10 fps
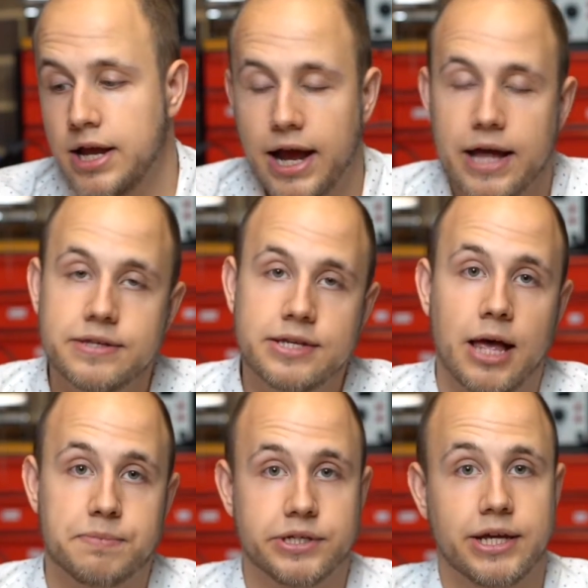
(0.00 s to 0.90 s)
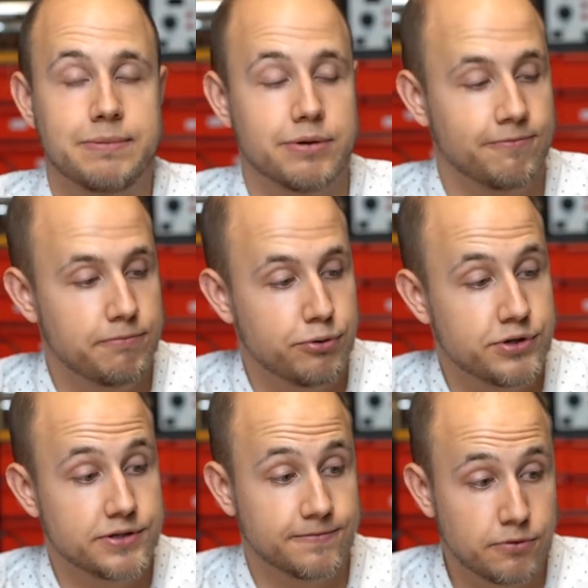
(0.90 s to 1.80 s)
and this helps to keep the
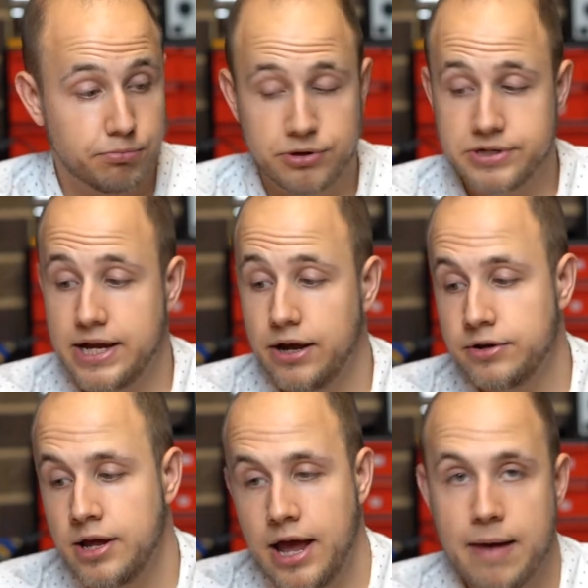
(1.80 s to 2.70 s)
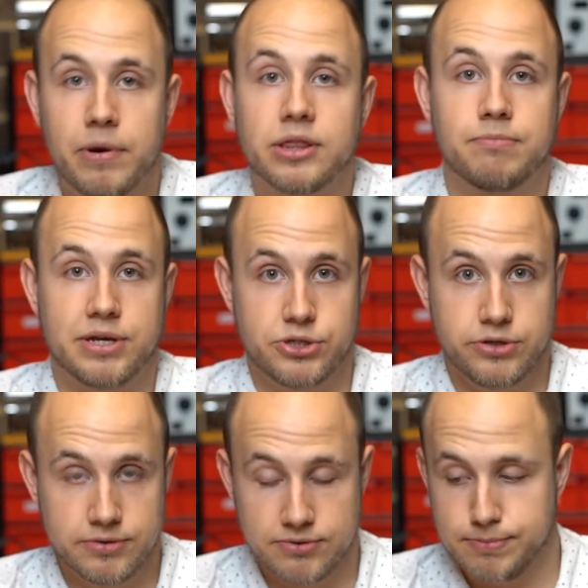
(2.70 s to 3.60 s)
printer's footprint down and make the best
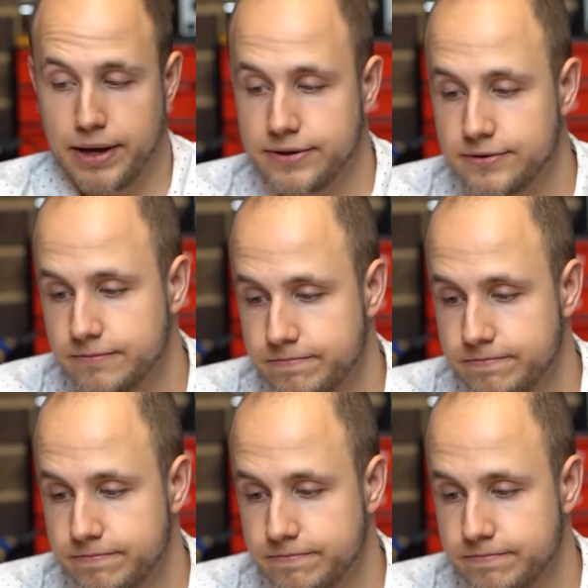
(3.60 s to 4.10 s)
use of space.